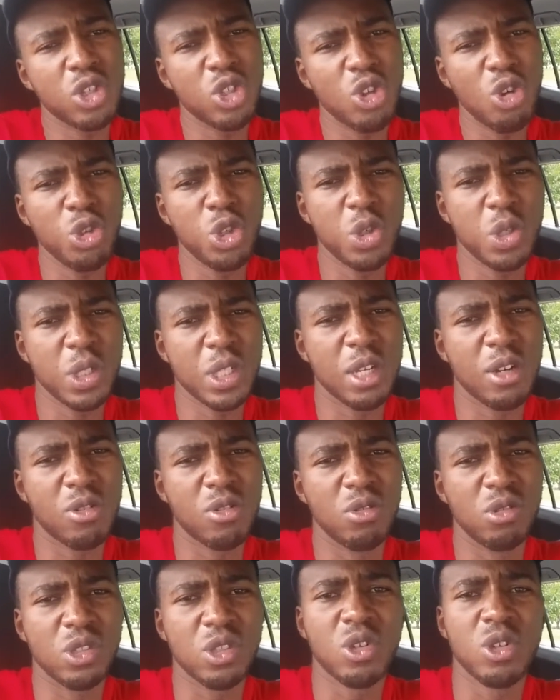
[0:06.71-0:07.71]
social
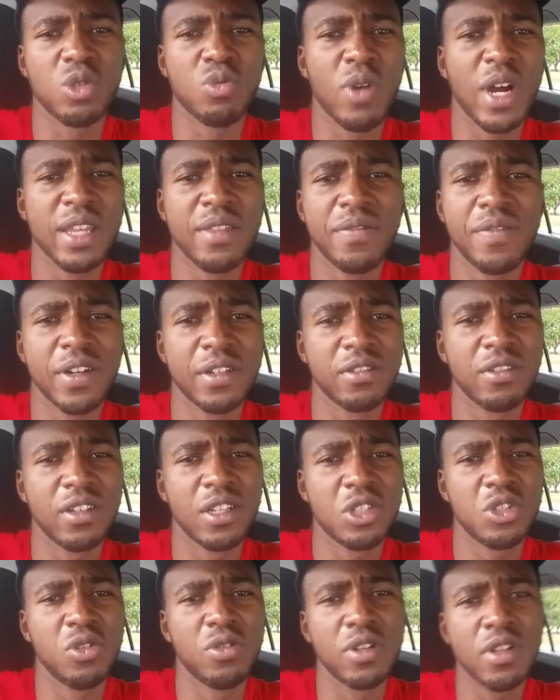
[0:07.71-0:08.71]
circles, because why the fuck not?
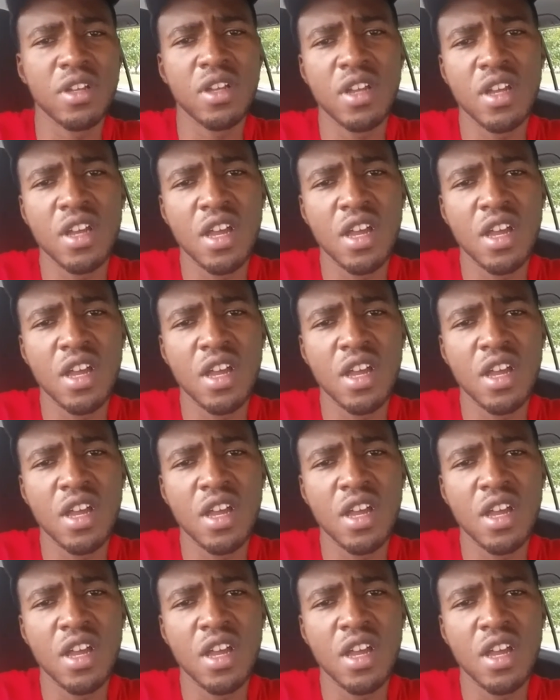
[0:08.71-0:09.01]
Let's do it.